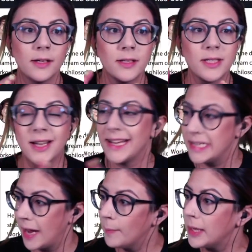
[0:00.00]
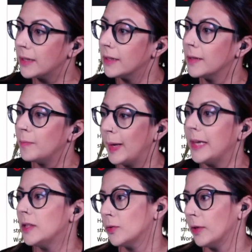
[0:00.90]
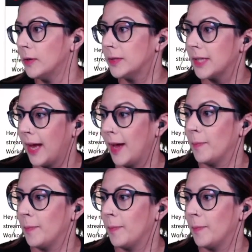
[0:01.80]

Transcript: dynamic page routes at